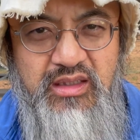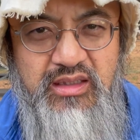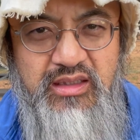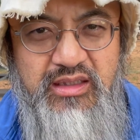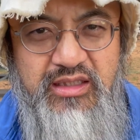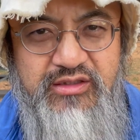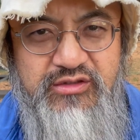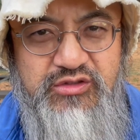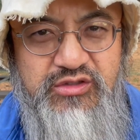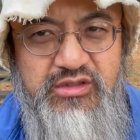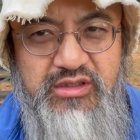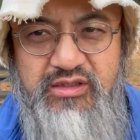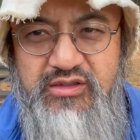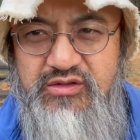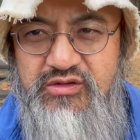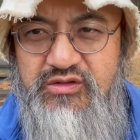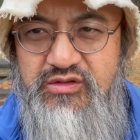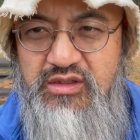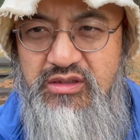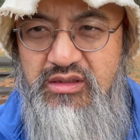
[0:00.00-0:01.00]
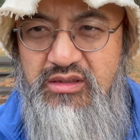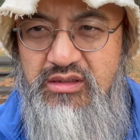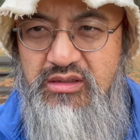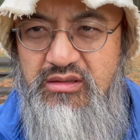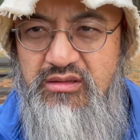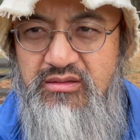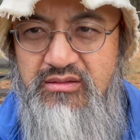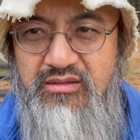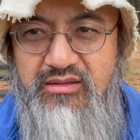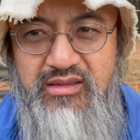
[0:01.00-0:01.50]
is
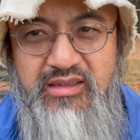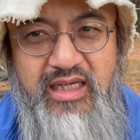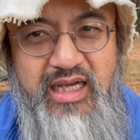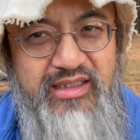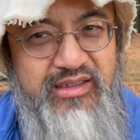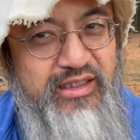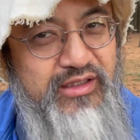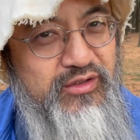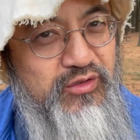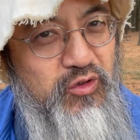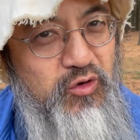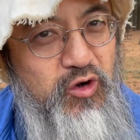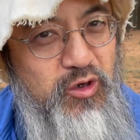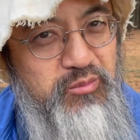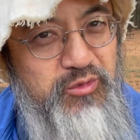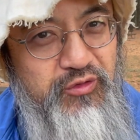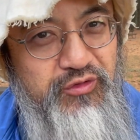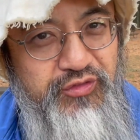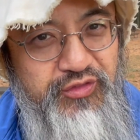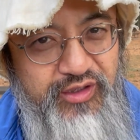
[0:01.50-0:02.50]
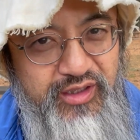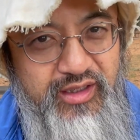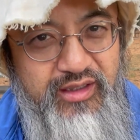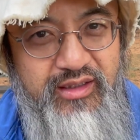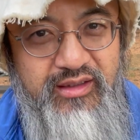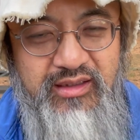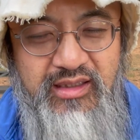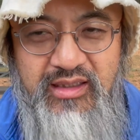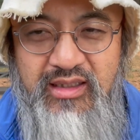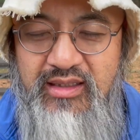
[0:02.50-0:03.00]
not a normal thing.